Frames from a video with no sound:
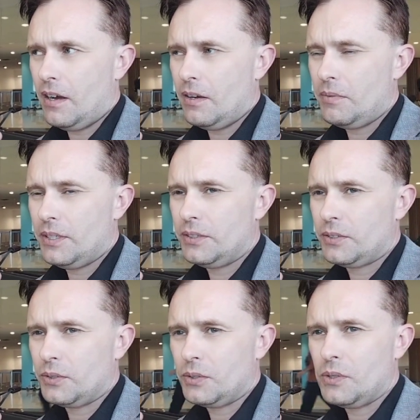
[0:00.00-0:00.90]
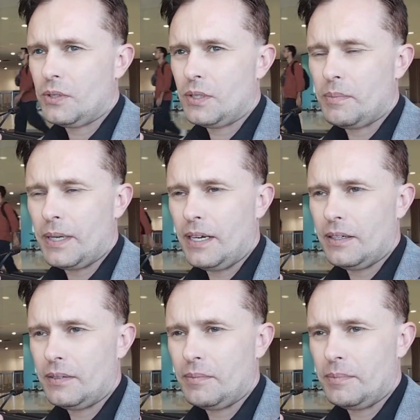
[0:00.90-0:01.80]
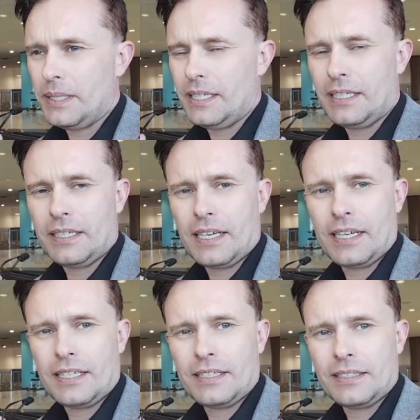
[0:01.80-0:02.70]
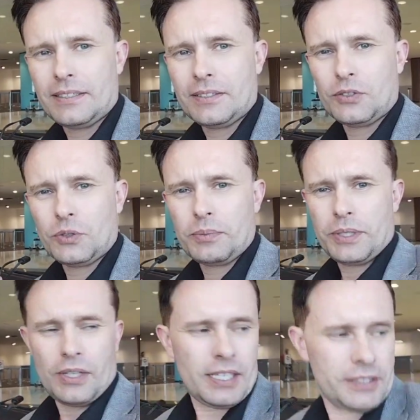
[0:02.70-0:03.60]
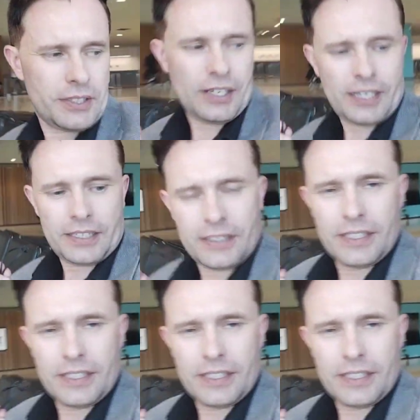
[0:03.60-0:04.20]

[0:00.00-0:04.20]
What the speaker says: wanted to talk about being a super nice guy